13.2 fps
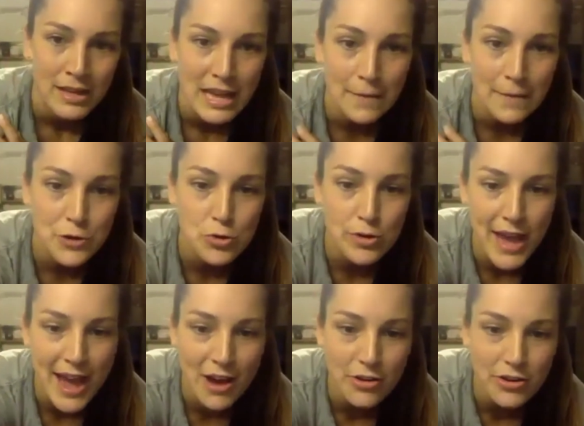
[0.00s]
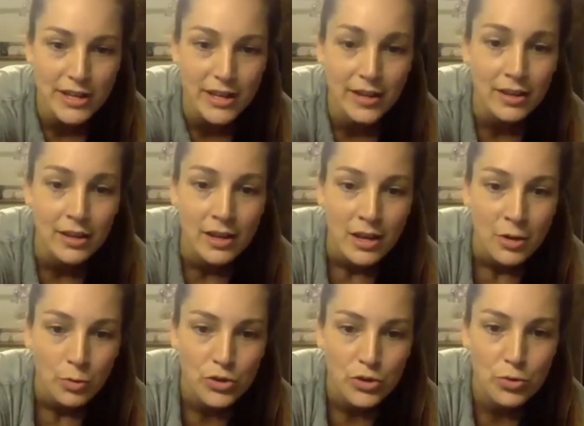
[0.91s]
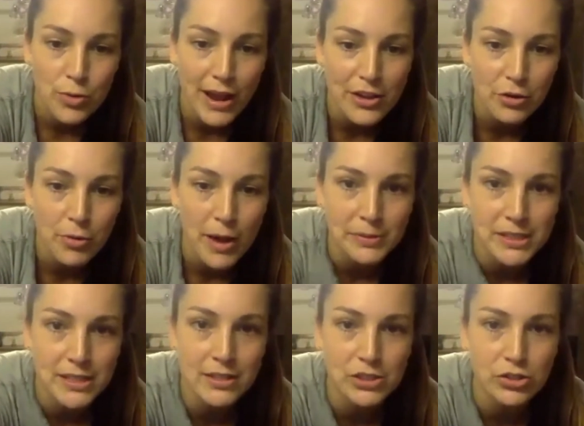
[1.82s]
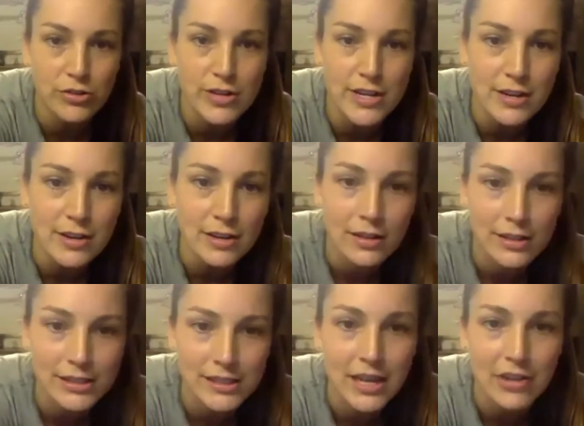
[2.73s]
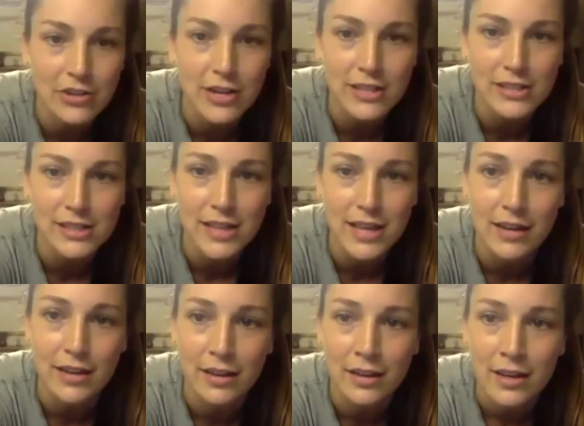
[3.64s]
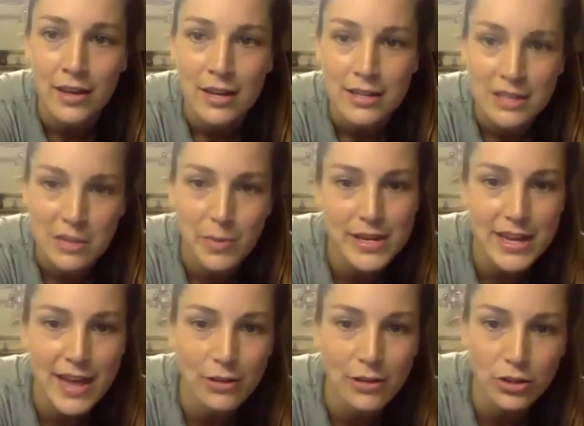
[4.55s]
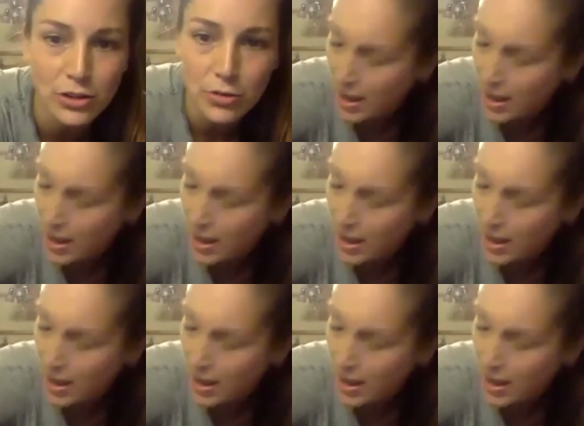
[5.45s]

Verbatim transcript: If you counted, will you write your reps in the screen? Let's see how you guys did. Did anybody count their